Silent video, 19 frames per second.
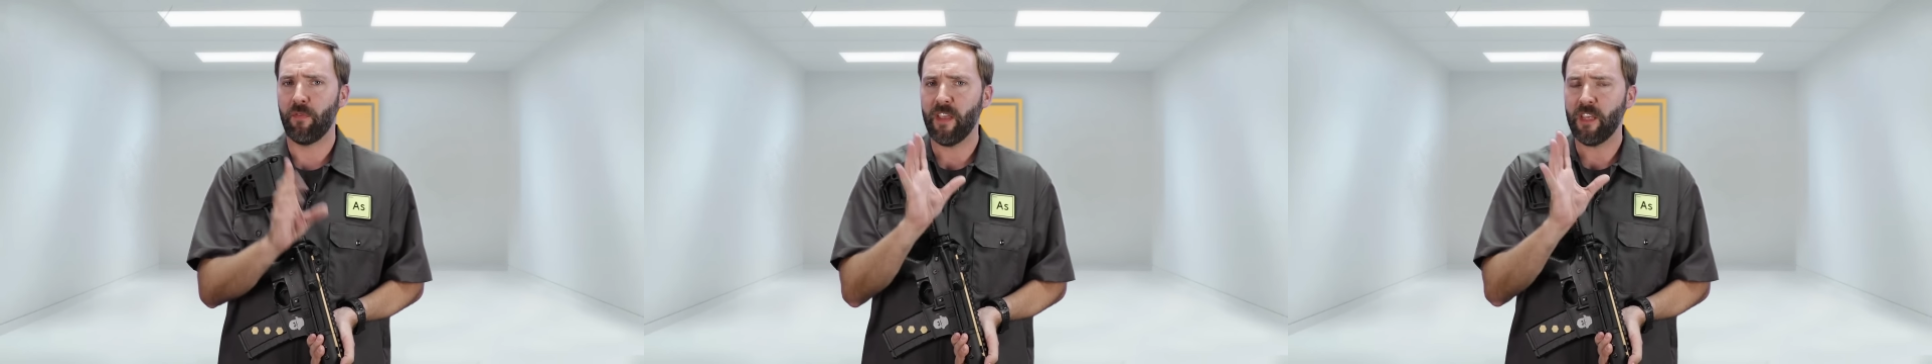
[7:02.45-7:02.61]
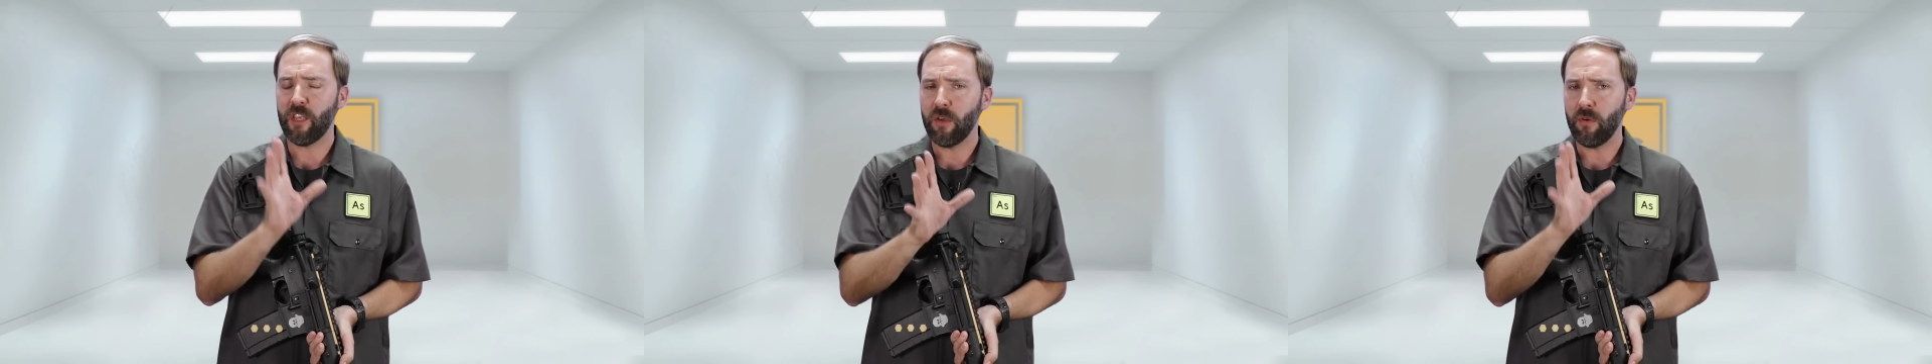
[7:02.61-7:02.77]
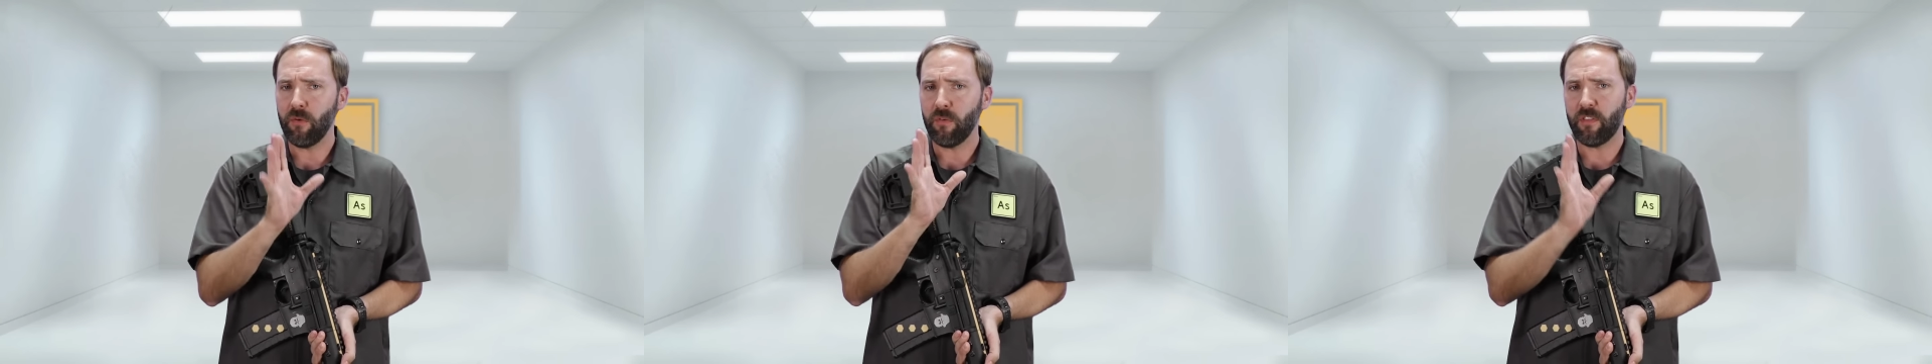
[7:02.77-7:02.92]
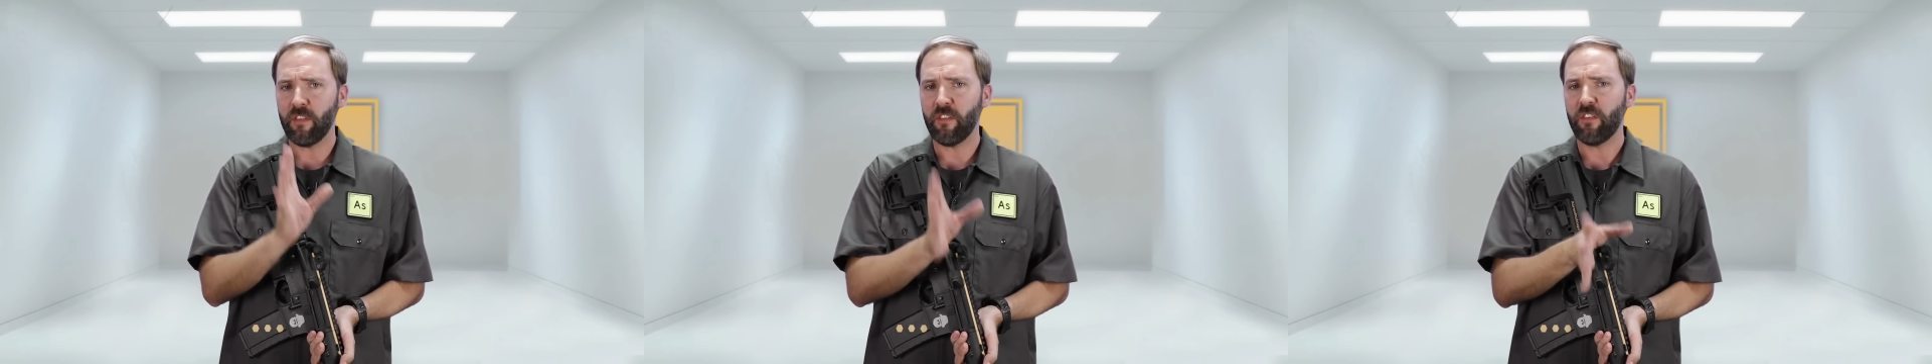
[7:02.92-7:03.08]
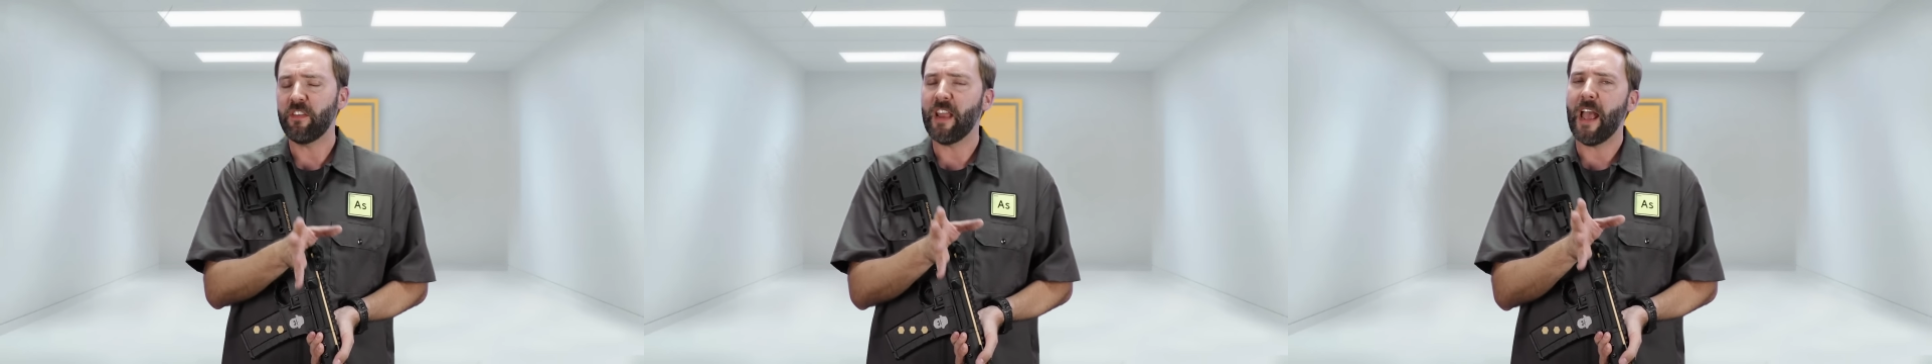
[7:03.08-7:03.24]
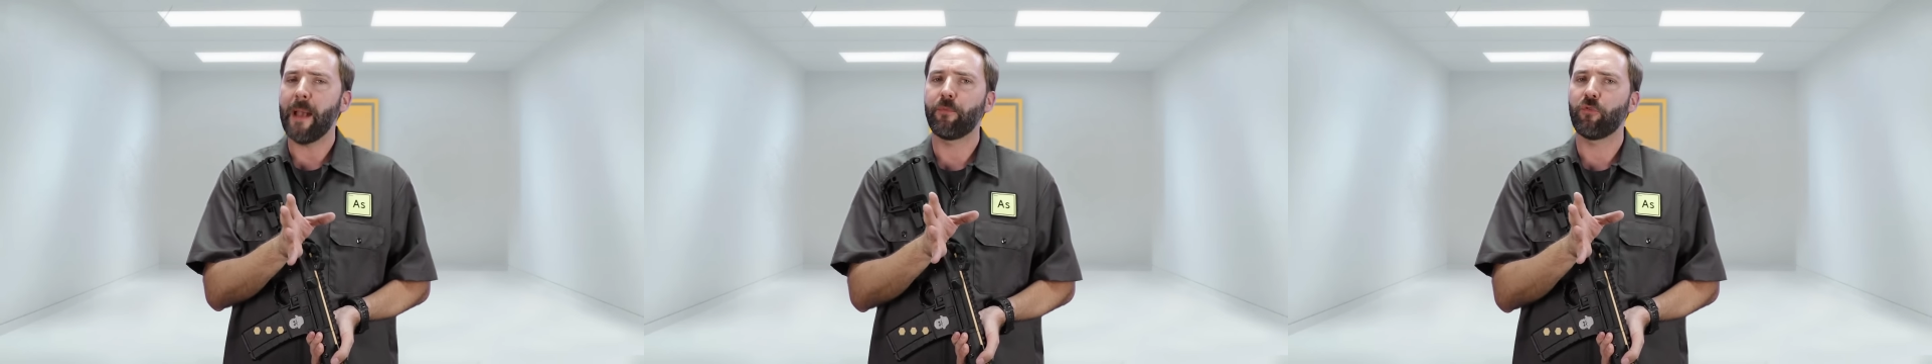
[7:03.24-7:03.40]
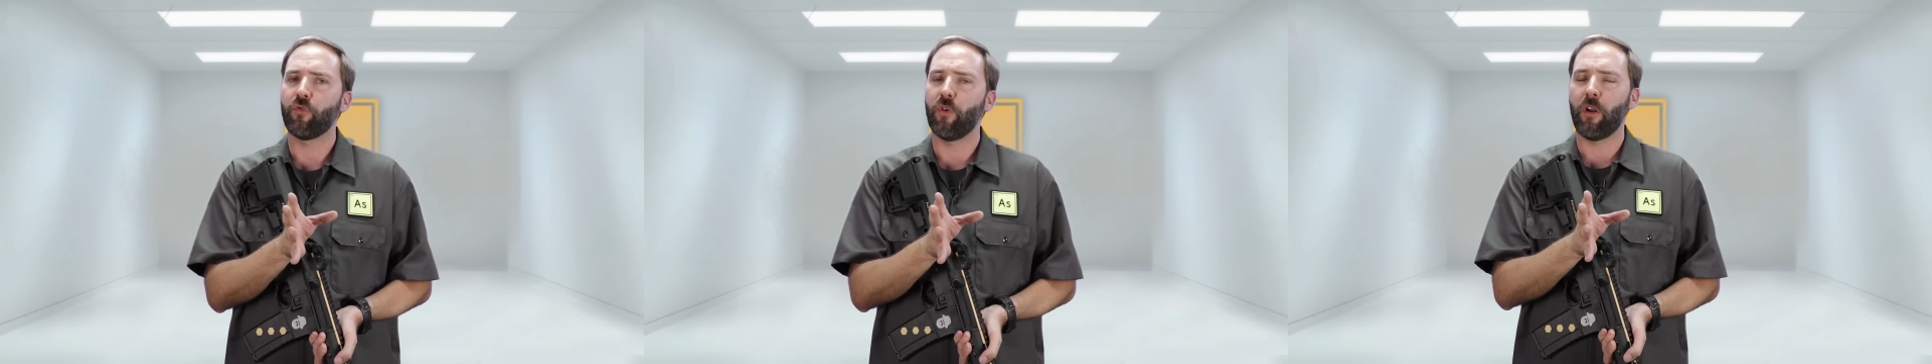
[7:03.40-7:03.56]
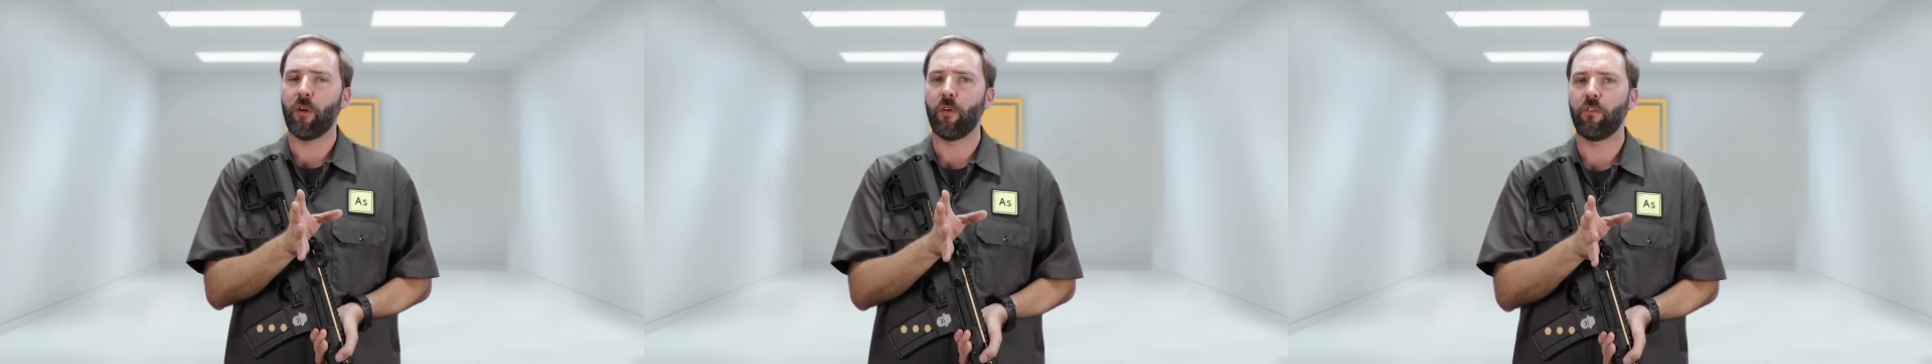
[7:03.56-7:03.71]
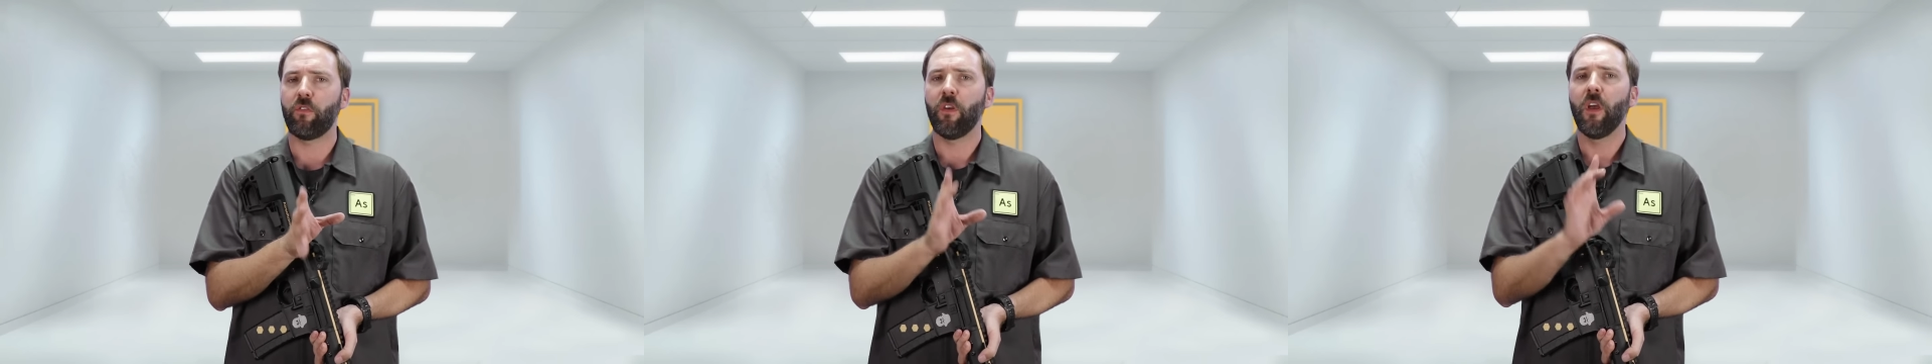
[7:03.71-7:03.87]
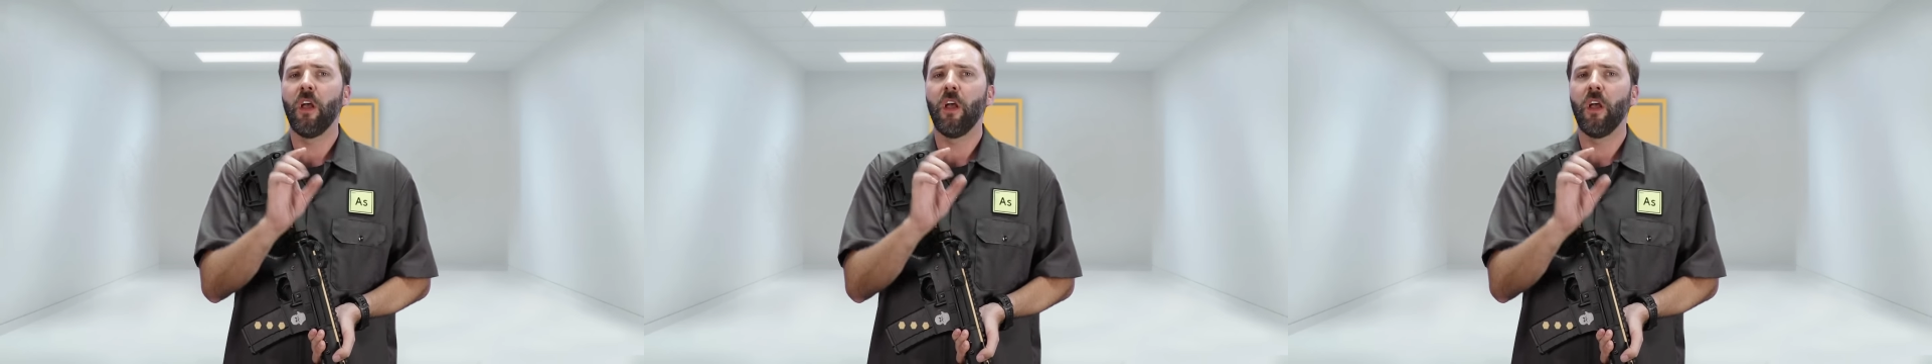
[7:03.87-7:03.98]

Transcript: They used the snap triggers,